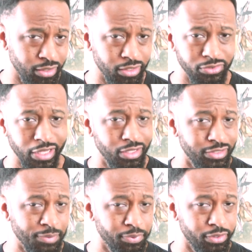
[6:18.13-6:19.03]
Is
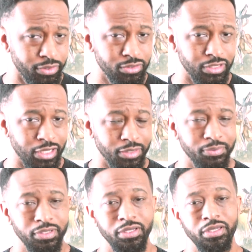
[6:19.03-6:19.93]
that part of your job?
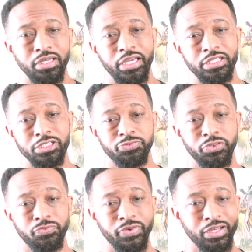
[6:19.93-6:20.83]
And just for
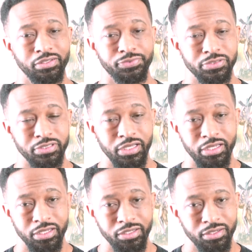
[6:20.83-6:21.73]
the fact of her
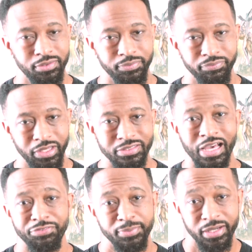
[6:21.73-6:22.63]
saying, that's
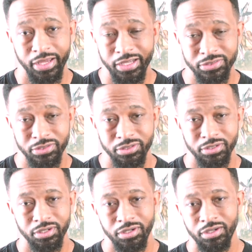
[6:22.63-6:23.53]
not for me to answer,
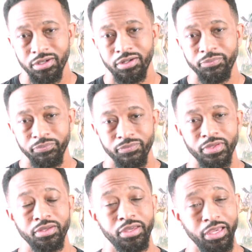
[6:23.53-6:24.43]

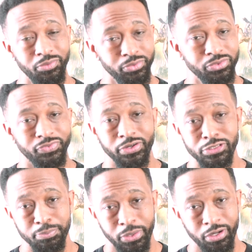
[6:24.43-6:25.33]
Kate was very
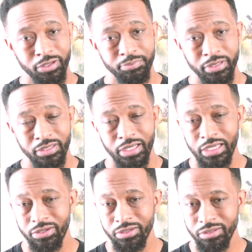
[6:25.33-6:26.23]
smart in being
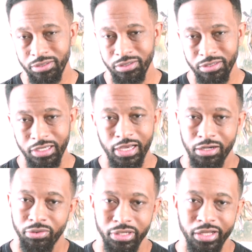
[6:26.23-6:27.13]
like, you kind
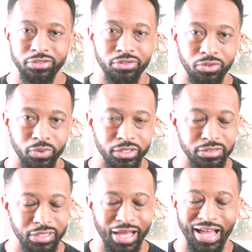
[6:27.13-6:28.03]
of already answered the
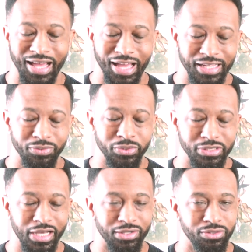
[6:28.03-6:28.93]
question. I get what you
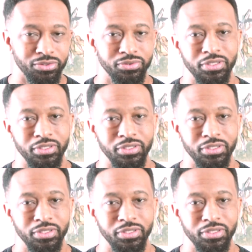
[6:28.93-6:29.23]
got to do.